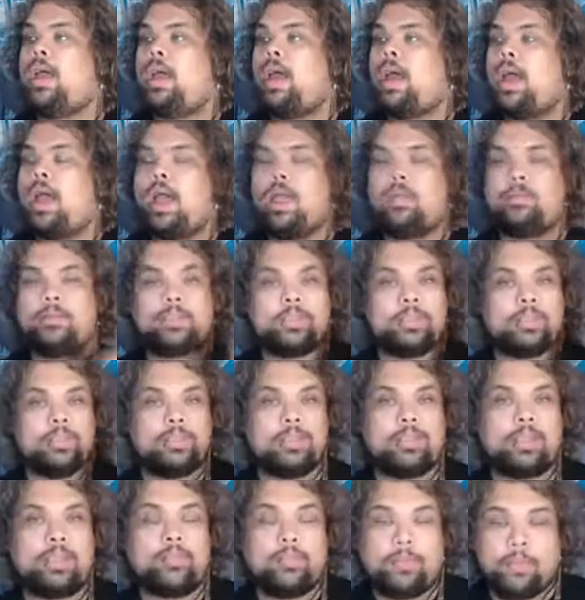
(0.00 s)
I'm just going
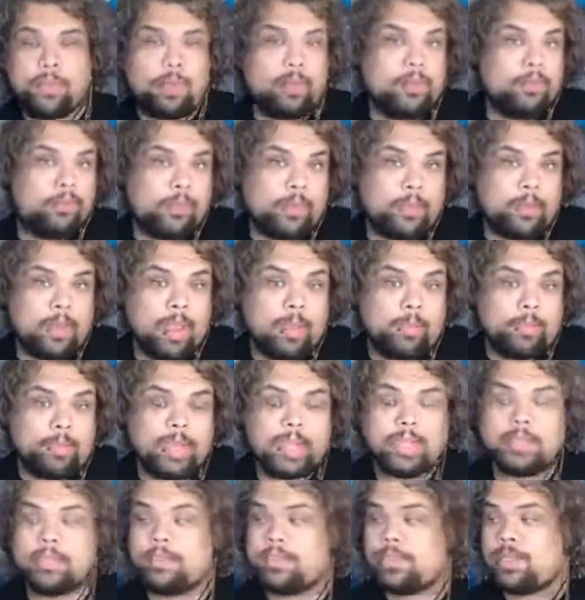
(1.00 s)
to give you a few
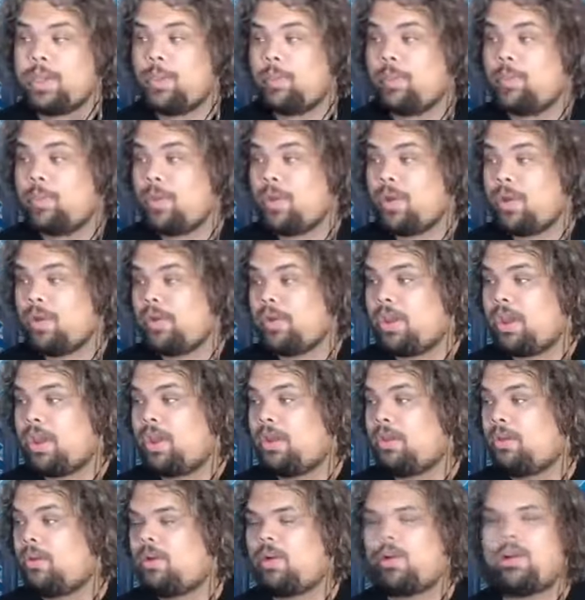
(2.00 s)
updates.
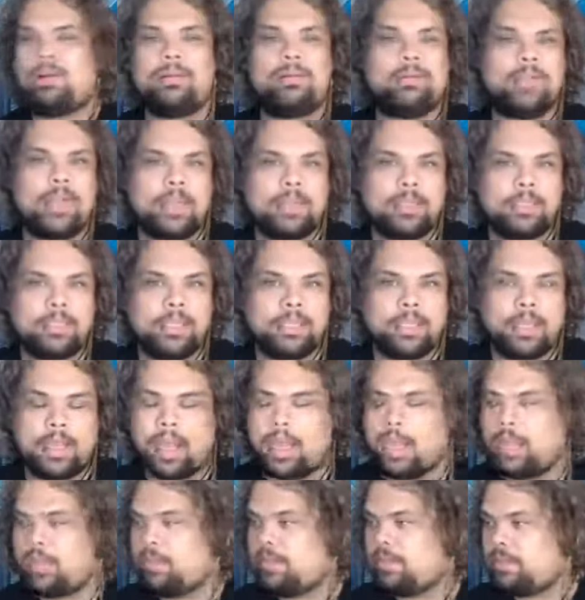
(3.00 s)
Tomorrow or later
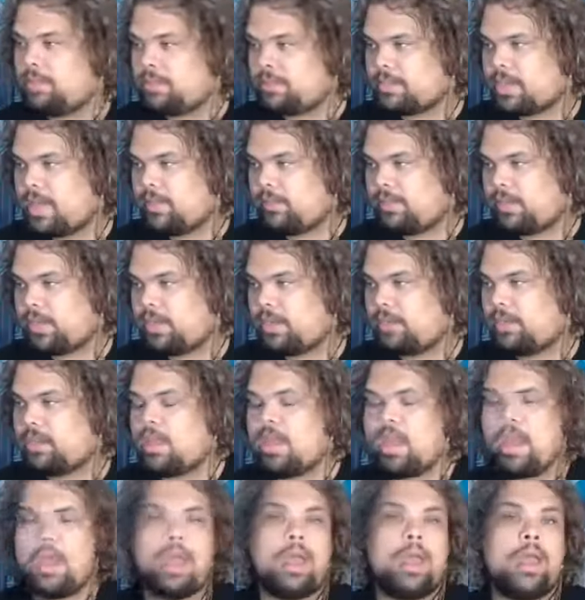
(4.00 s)
today, the 7th,
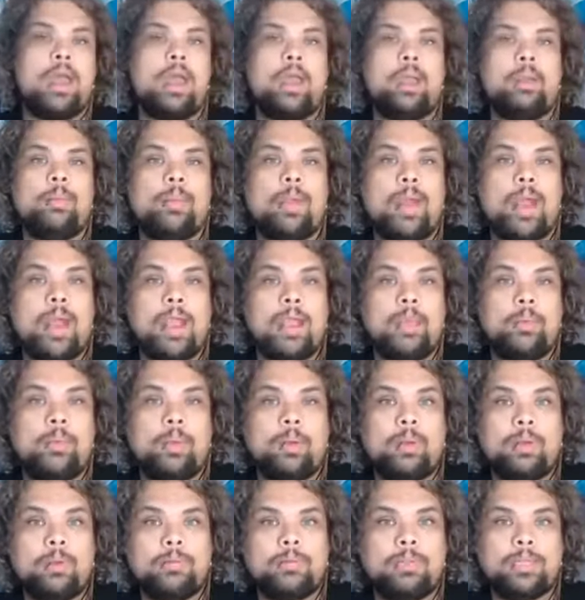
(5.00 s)
I am
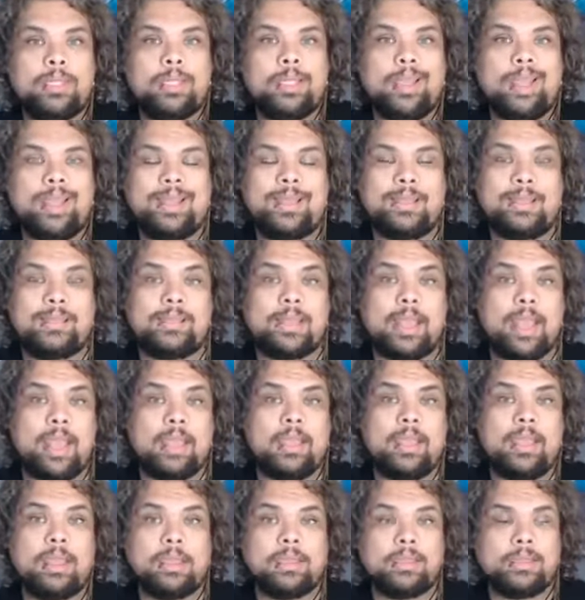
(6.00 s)
holding a
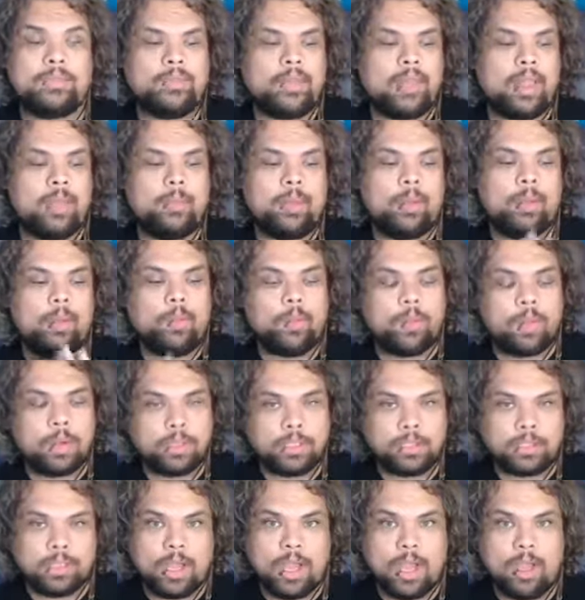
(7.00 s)
psychic development
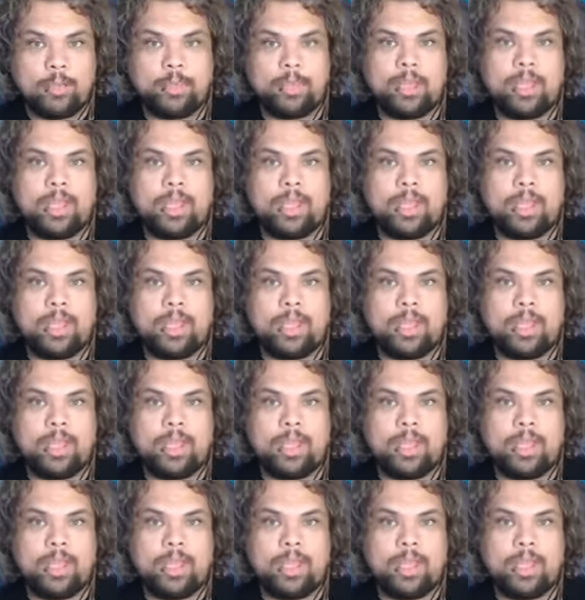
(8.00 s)
workshop.